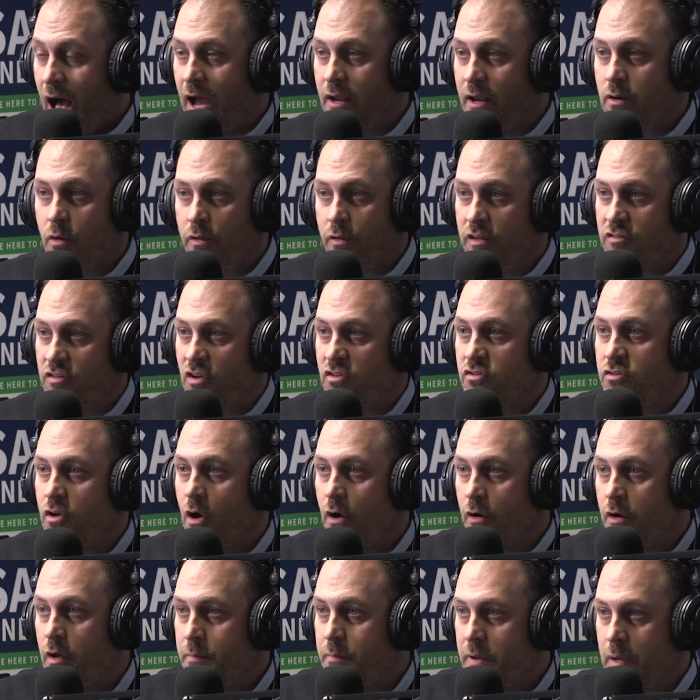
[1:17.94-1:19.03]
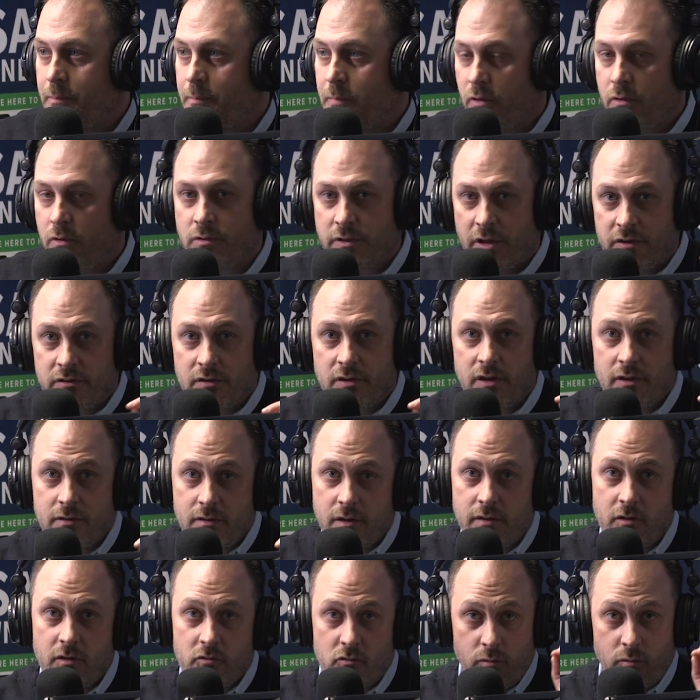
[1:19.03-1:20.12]
I know there's a ton of people listening
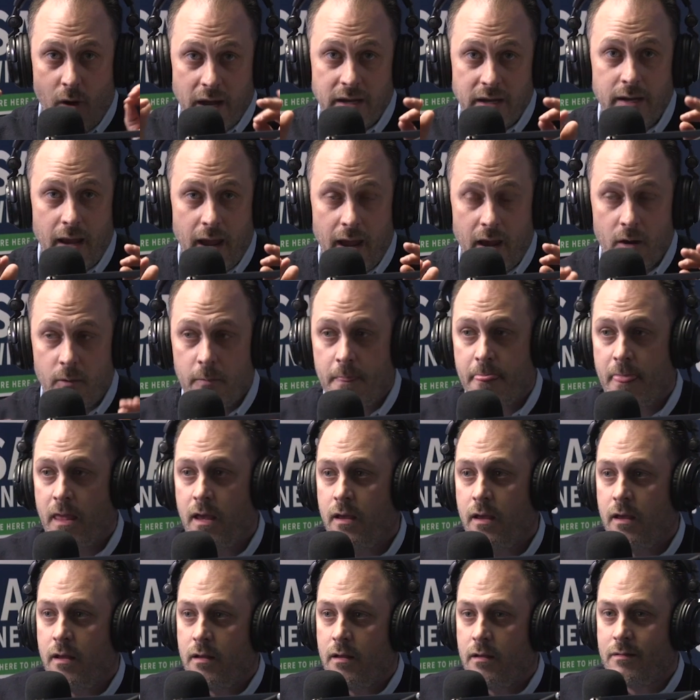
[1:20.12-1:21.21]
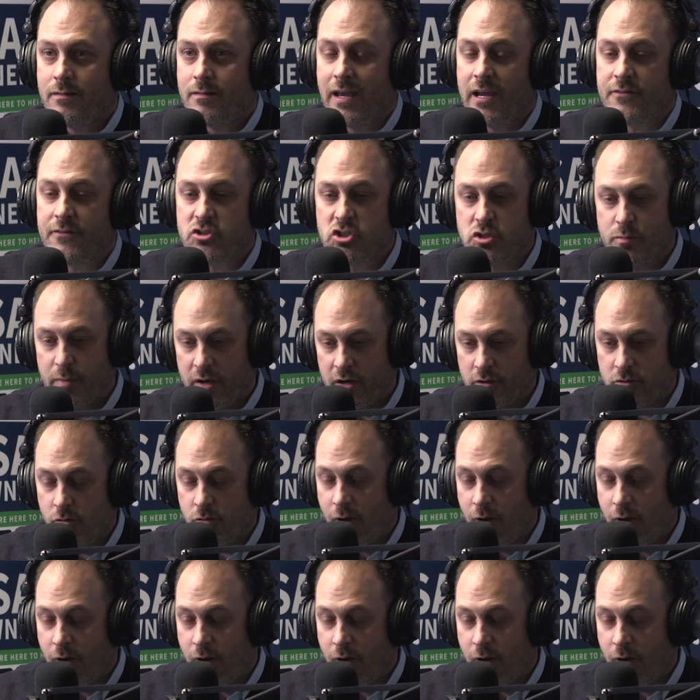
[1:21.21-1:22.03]
to this right now, they have smeared